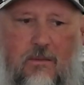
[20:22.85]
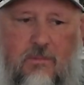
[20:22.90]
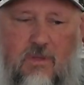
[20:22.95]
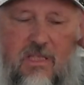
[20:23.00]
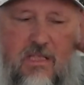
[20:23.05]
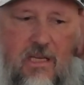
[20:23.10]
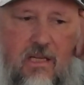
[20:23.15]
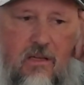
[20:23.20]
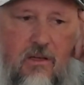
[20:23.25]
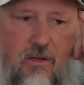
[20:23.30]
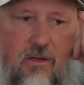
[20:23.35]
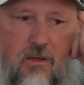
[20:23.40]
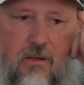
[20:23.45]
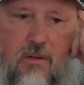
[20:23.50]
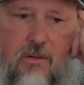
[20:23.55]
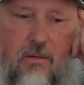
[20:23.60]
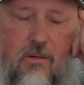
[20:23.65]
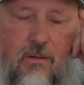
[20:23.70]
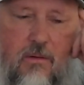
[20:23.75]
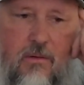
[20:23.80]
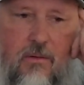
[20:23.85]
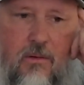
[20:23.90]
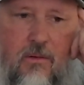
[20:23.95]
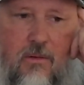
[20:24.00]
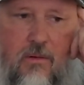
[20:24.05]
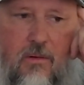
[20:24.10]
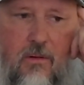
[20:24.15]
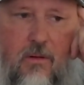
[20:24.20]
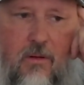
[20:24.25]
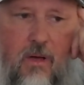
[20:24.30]
I'm still
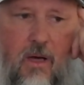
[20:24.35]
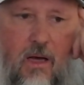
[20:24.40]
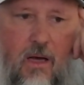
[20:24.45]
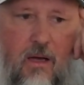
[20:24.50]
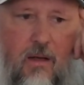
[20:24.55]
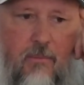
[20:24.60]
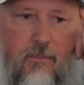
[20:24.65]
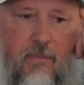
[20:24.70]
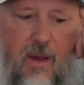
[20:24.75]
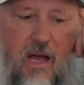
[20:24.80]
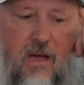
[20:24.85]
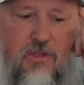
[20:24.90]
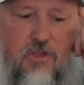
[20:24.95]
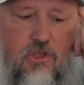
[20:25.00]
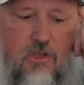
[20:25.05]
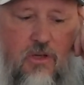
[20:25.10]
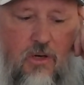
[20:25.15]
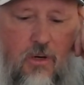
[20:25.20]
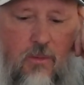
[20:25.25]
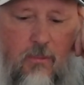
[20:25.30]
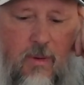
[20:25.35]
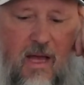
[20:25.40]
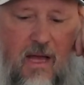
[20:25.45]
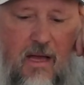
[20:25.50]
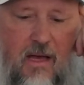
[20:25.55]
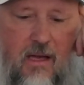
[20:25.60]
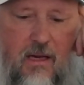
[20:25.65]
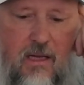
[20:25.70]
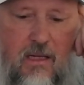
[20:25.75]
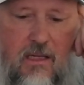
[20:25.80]
not sure
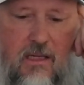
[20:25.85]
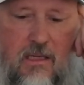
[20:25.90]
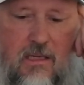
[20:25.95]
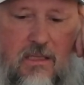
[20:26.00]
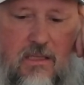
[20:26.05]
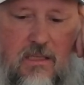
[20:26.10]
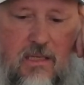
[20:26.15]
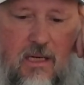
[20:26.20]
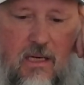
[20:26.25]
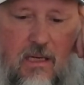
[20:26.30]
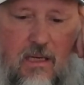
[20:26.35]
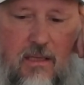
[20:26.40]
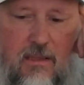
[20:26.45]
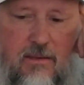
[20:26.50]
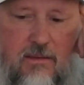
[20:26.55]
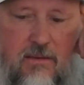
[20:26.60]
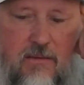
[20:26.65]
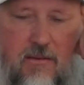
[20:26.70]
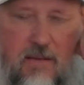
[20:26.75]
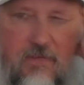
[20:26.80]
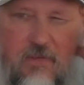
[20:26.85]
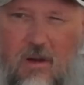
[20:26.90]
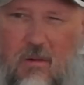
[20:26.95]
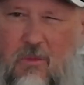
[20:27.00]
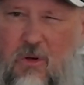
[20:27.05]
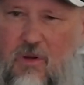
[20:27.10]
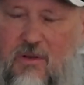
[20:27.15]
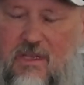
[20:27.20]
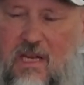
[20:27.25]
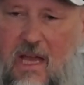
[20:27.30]
about is if
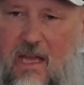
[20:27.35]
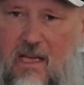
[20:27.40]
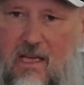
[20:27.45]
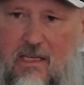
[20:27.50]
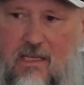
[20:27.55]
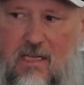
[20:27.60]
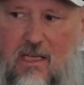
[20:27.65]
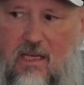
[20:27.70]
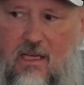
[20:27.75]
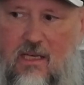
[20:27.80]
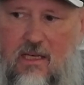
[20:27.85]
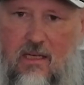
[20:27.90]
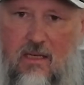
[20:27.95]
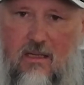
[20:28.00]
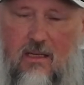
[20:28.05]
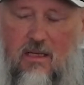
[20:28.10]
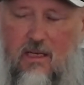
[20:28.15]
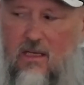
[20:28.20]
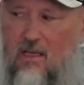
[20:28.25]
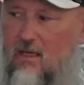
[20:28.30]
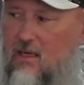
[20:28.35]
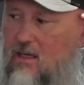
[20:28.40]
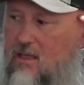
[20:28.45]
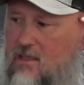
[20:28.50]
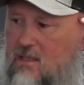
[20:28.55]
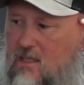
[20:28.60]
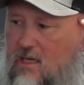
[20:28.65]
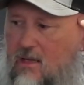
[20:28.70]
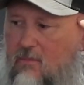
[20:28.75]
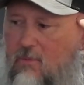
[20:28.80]
I'm going to take a tent and
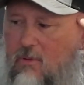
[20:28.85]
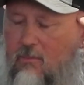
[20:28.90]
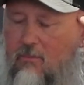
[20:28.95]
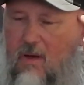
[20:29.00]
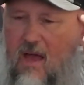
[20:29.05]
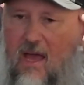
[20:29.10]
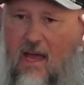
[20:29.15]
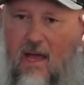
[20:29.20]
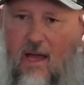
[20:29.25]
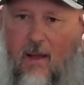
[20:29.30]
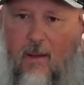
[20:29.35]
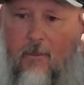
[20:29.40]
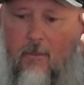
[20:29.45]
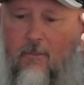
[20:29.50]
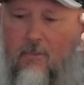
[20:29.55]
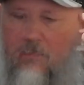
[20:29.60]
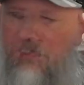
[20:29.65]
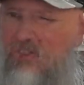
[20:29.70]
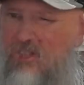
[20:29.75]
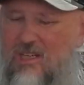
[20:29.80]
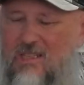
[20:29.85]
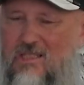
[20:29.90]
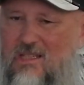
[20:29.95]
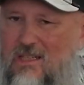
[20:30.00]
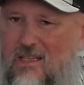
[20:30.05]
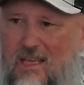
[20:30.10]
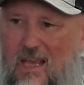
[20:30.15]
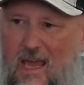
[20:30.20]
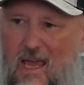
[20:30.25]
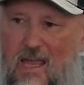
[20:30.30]
a sleeping bag, just
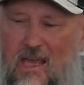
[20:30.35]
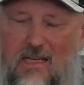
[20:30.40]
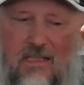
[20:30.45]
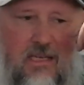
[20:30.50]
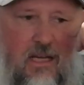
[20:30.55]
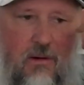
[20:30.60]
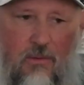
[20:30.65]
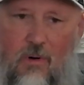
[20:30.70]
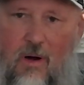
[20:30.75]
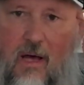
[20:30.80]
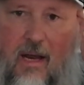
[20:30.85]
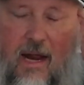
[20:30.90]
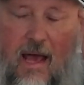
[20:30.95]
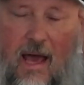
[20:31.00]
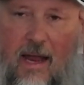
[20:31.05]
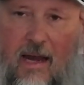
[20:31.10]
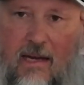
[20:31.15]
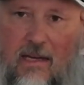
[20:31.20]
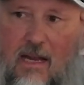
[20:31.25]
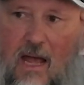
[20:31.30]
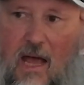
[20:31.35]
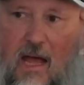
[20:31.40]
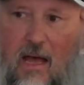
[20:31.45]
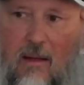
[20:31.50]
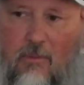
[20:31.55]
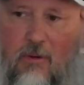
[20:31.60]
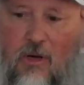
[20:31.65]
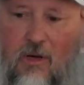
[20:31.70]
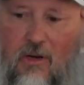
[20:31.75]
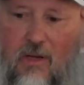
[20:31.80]
in case I run out of
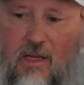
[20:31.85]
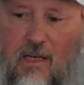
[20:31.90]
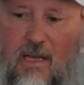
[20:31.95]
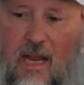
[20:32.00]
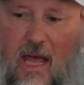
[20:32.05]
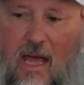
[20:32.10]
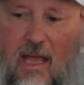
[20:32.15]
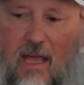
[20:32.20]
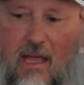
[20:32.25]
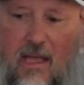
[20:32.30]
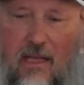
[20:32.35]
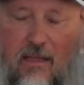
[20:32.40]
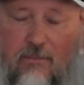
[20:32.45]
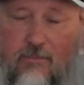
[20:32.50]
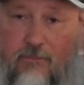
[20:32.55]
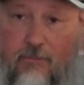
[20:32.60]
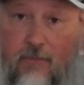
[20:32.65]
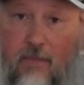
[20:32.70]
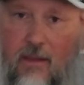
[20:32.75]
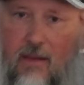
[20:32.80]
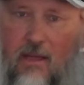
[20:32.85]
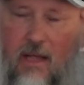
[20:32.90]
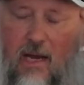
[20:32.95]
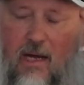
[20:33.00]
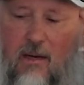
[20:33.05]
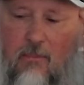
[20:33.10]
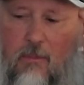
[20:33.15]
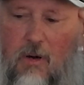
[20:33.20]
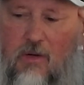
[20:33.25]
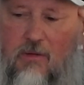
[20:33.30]
time during the day and there
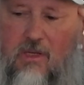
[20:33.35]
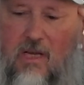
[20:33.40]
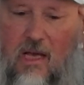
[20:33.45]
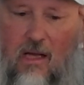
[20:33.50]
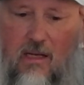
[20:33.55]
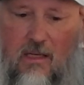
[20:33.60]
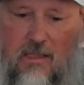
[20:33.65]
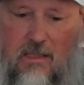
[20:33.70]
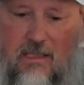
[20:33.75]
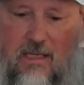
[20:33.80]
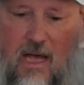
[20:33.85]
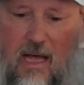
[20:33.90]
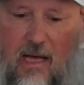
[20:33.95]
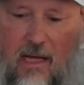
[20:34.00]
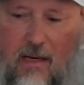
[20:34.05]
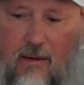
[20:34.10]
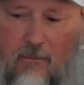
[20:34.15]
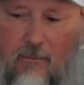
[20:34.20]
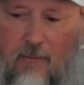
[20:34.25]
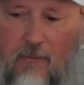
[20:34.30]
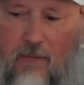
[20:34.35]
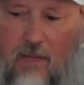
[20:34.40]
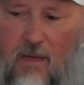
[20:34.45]
ain't a motel in sight.